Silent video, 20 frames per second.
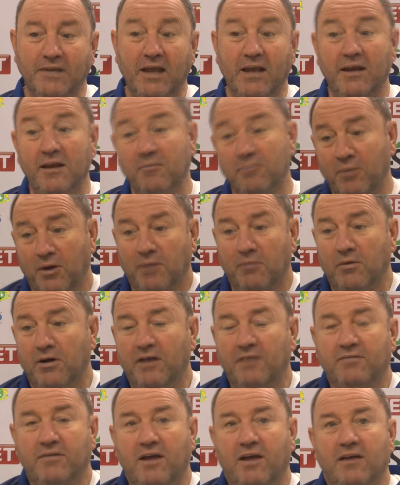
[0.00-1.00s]
and then people
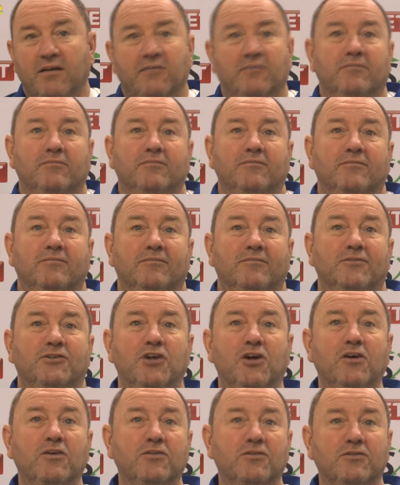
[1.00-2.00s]
have that
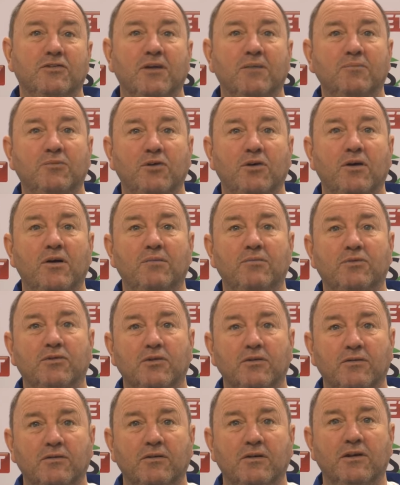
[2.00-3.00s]
chance
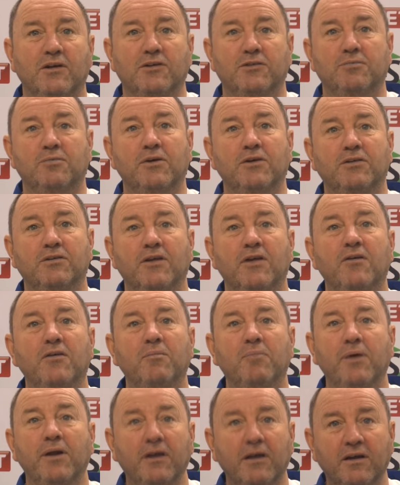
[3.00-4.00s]
sometimes to express their
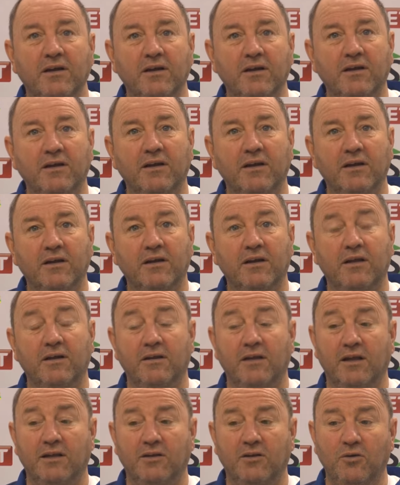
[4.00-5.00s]
opinion, and, and,
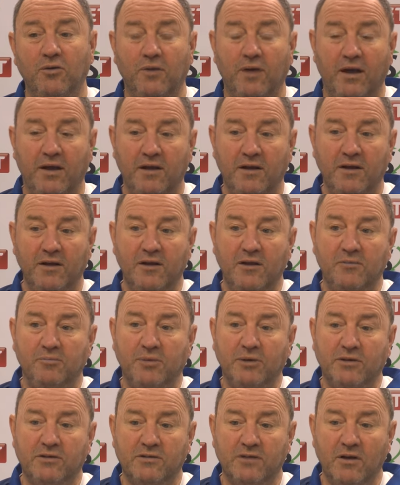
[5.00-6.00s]
and they do that.
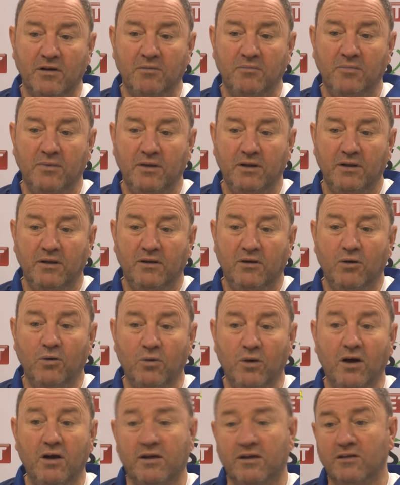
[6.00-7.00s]
But um,
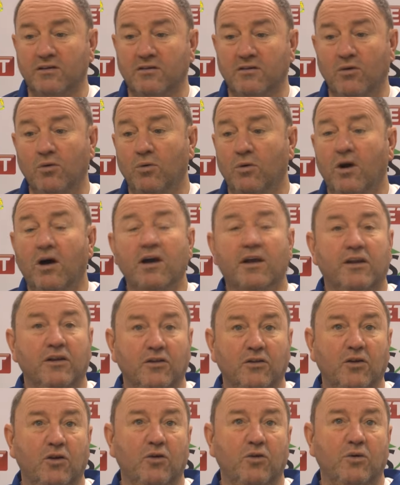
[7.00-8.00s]
all I can all I
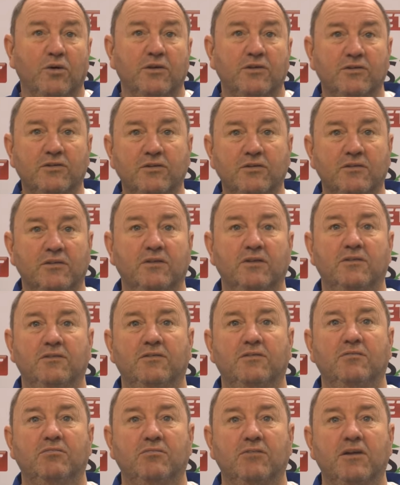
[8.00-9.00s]
can do is
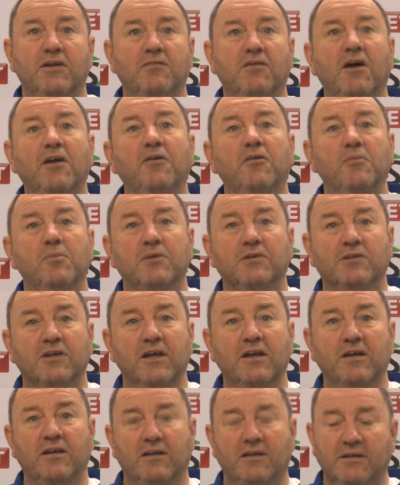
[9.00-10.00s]
is give hundred
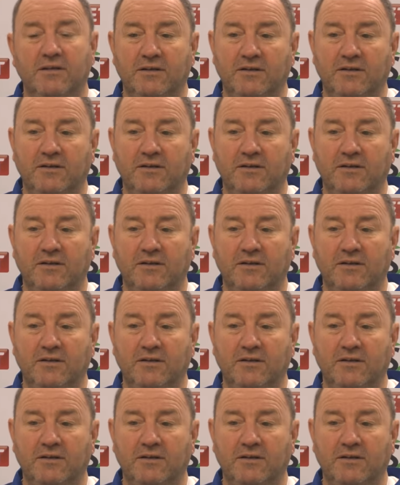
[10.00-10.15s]
percent,